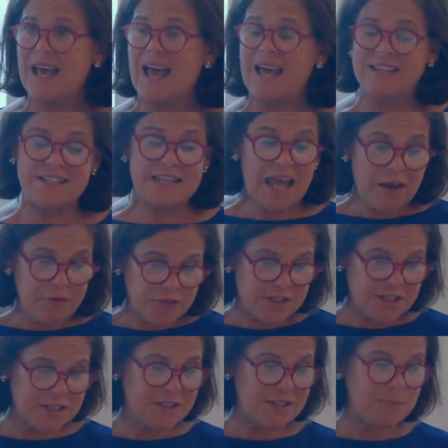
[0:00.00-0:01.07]
and
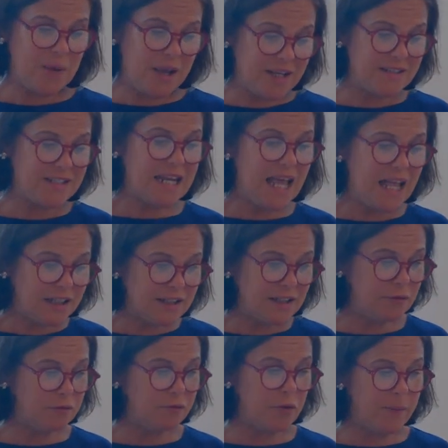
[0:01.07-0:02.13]
evidence-based health
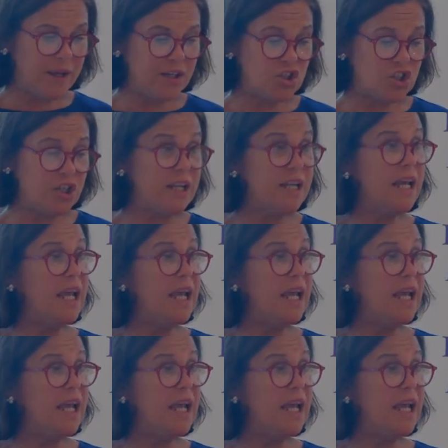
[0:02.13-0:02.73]
information